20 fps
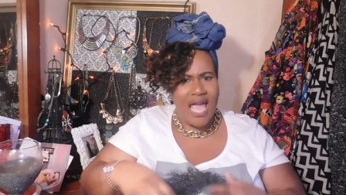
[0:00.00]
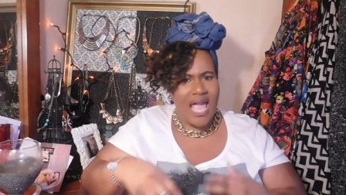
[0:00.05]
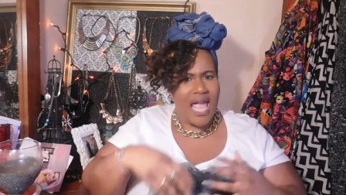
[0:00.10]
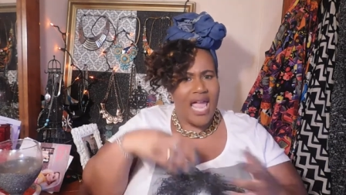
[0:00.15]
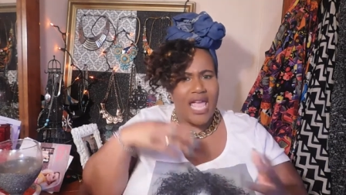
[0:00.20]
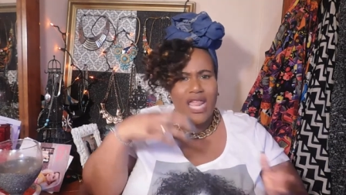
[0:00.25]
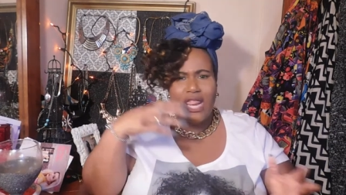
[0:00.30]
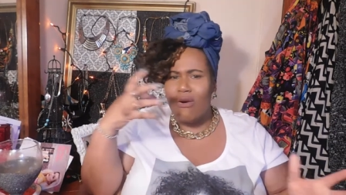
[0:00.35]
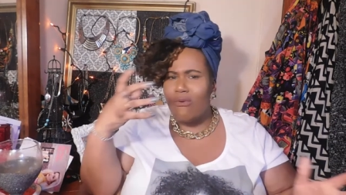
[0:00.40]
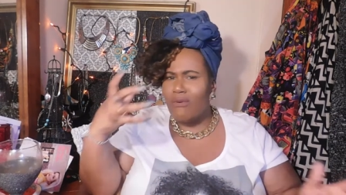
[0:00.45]

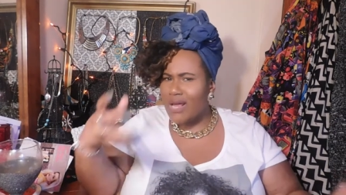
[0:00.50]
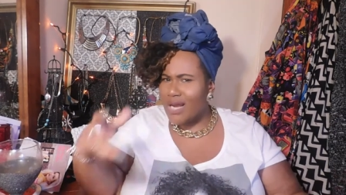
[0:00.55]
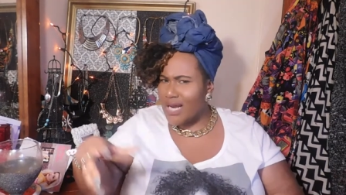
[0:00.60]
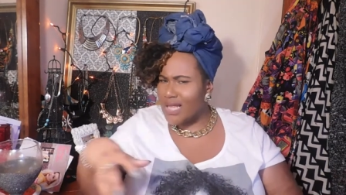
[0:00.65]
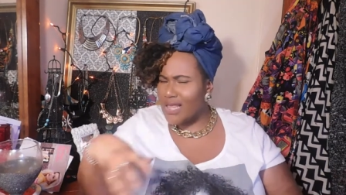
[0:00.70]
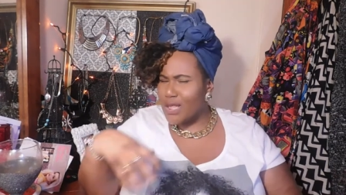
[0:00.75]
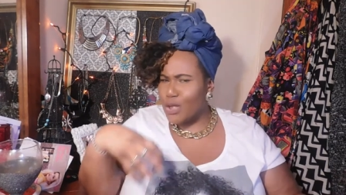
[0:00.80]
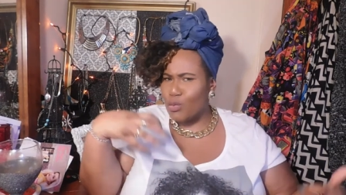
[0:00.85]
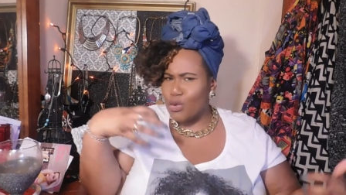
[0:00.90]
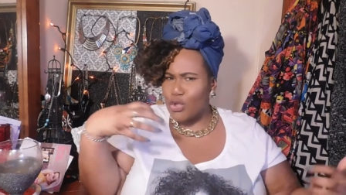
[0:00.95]
And you don't need
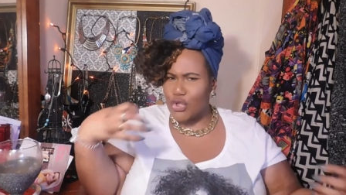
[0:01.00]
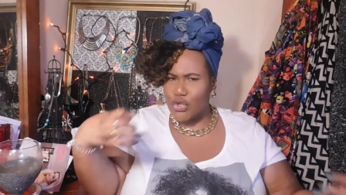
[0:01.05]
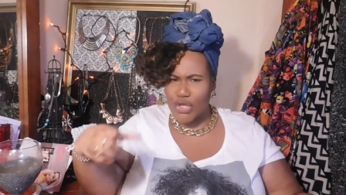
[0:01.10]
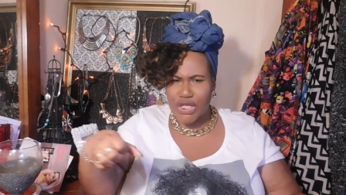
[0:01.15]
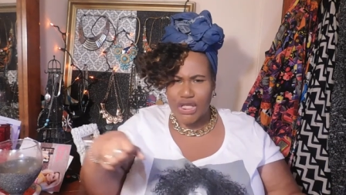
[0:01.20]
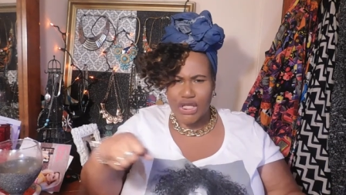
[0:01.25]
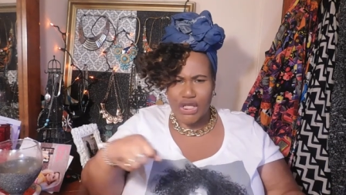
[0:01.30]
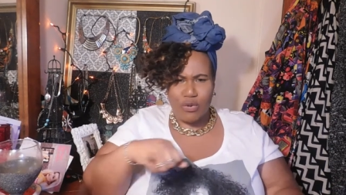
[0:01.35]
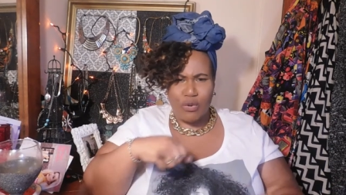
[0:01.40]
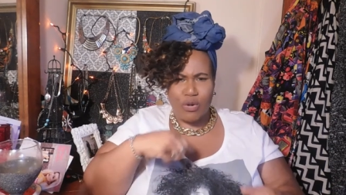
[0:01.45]
nothing
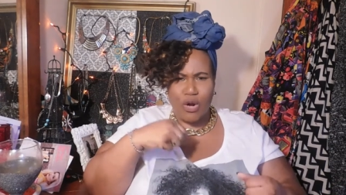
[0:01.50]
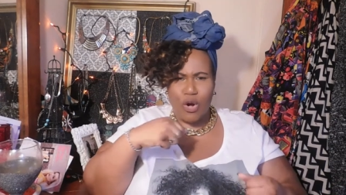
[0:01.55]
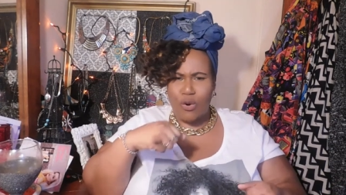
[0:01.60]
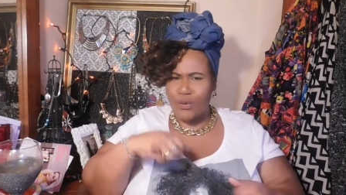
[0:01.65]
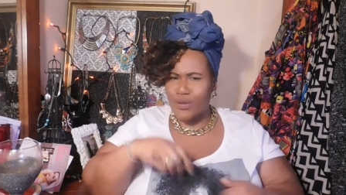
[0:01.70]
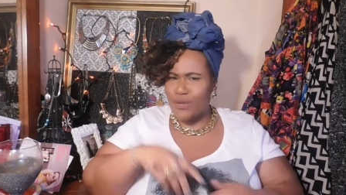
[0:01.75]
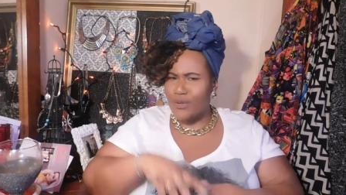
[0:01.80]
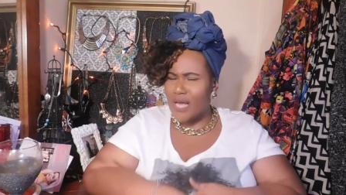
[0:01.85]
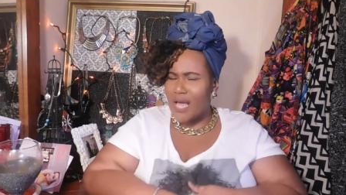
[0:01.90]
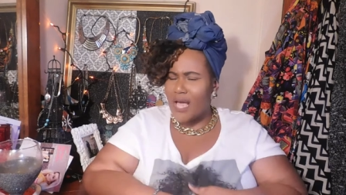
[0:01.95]
restricting you and
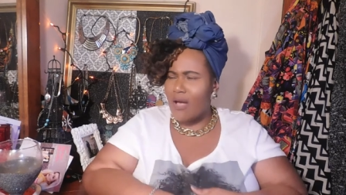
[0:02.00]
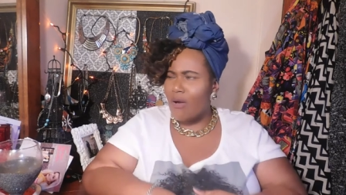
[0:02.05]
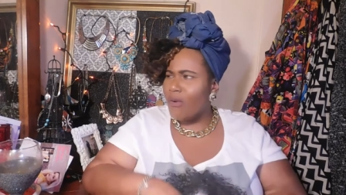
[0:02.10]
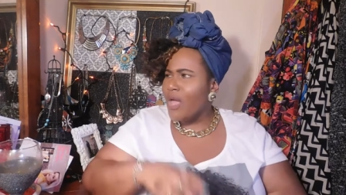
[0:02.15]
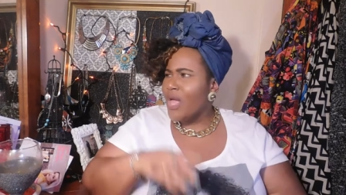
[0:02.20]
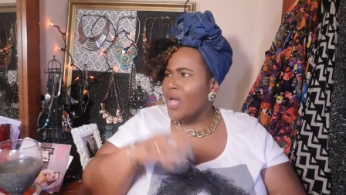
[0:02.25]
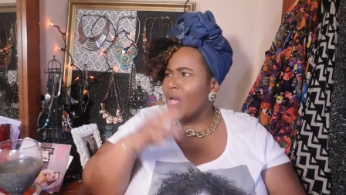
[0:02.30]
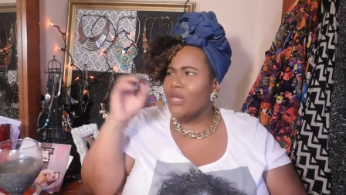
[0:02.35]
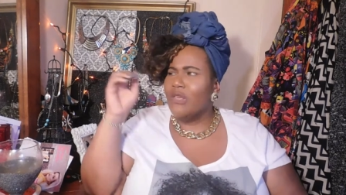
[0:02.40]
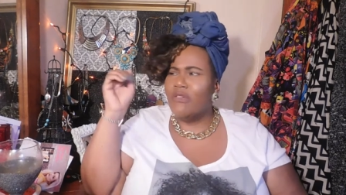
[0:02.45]
holding you down.
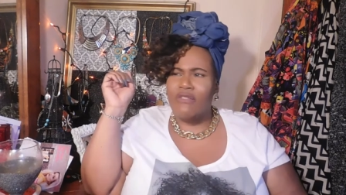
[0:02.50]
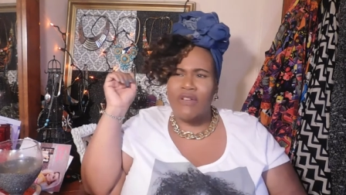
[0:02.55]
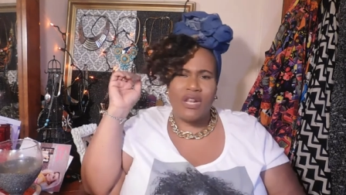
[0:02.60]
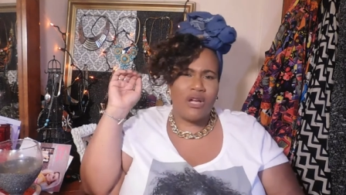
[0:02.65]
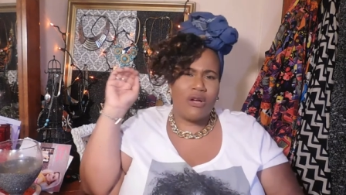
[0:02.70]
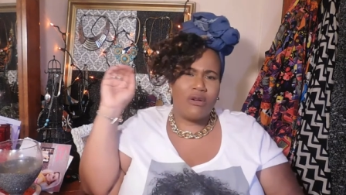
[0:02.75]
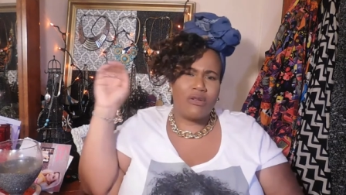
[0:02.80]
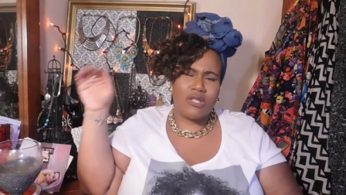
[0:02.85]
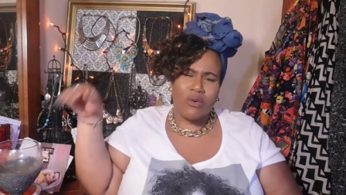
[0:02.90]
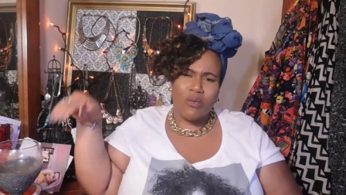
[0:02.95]
You finna
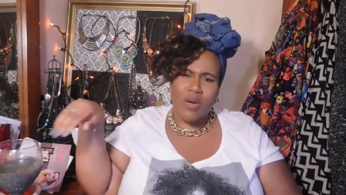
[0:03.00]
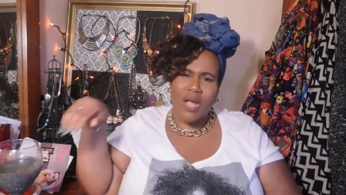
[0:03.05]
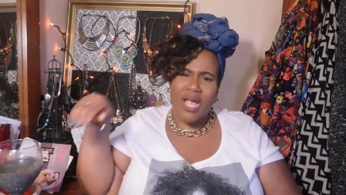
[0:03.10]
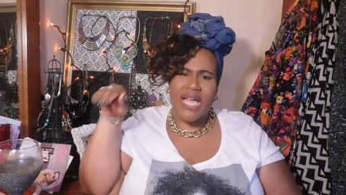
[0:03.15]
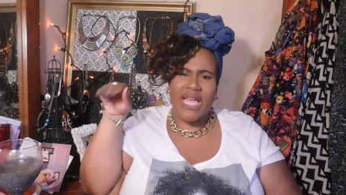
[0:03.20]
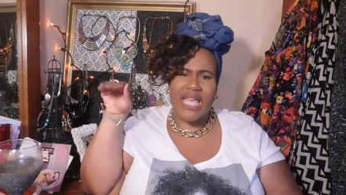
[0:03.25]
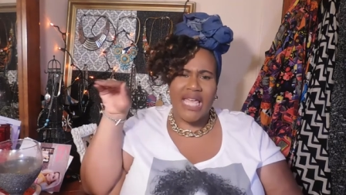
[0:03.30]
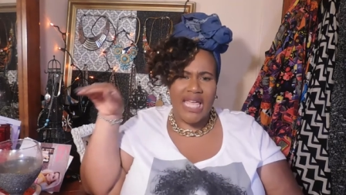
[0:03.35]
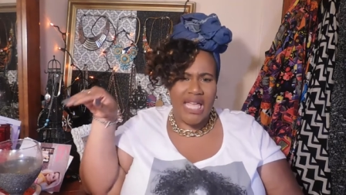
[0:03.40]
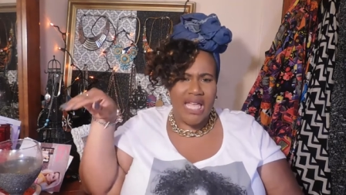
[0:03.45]
go somewhere and
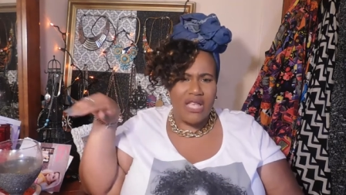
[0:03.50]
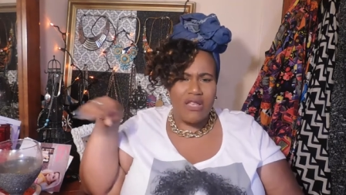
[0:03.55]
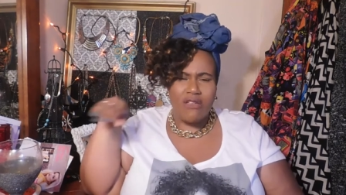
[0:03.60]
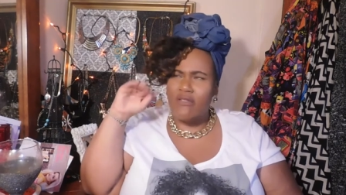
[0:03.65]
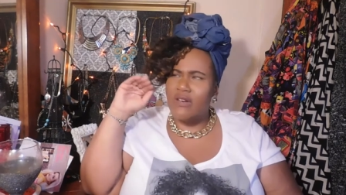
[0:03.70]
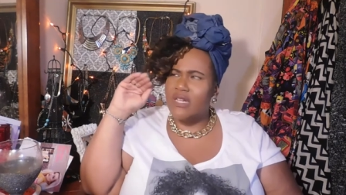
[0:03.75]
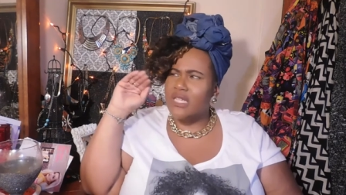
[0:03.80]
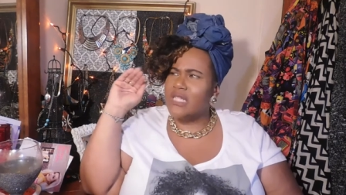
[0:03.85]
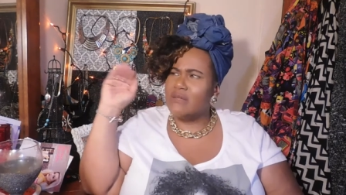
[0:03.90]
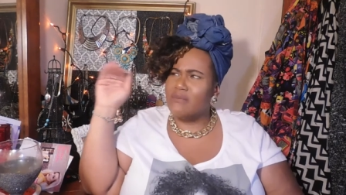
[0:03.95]
eat. You
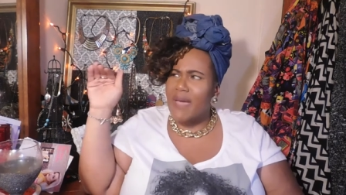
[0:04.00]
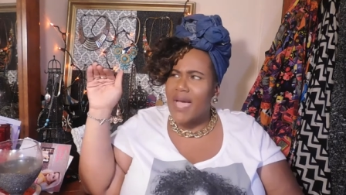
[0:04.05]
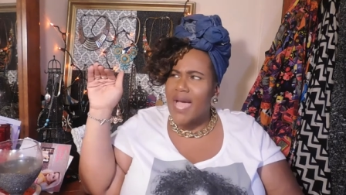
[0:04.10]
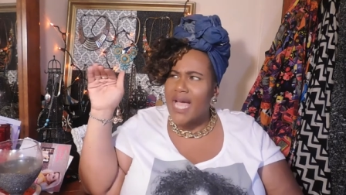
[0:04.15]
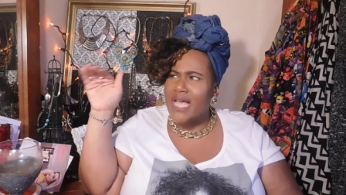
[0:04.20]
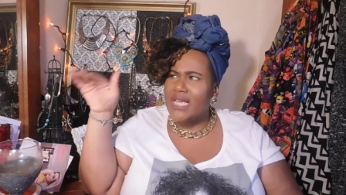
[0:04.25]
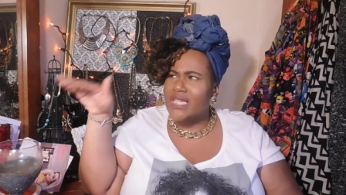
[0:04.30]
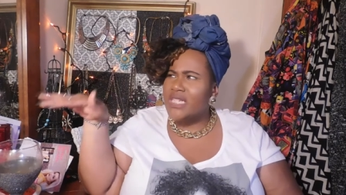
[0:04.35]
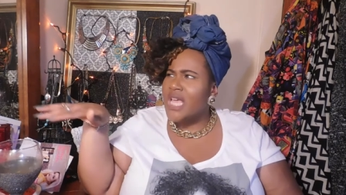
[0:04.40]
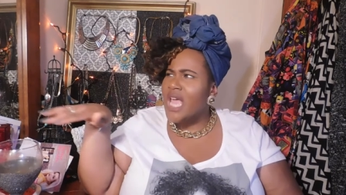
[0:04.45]
finna
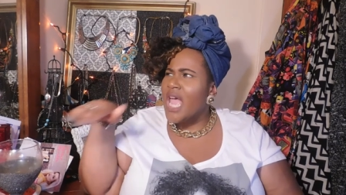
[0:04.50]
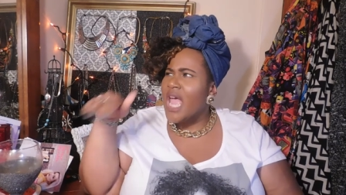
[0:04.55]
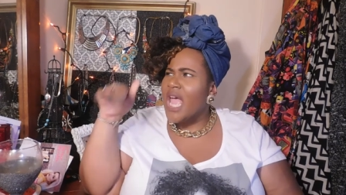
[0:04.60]
smash.